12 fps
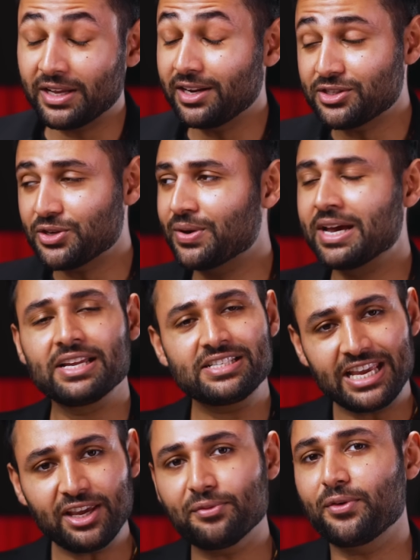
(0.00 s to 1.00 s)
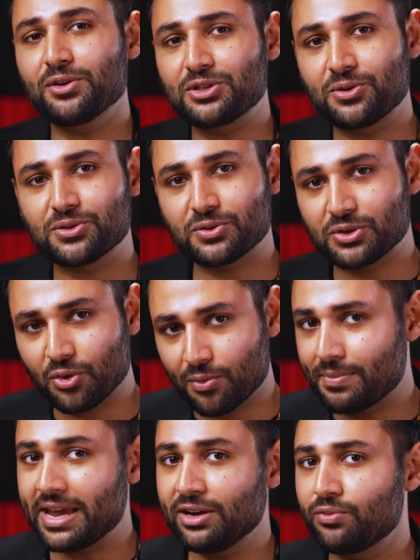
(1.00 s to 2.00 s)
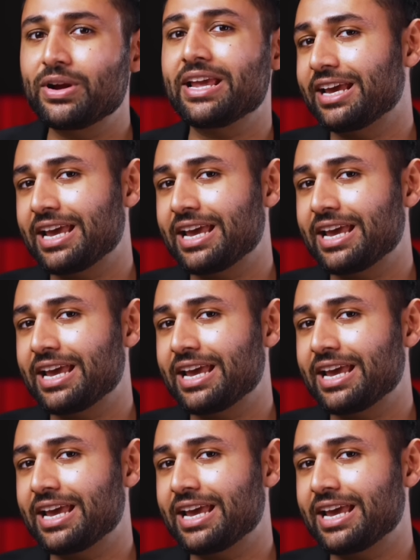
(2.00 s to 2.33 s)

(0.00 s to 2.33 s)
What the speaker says: It lets you take photos using your main rear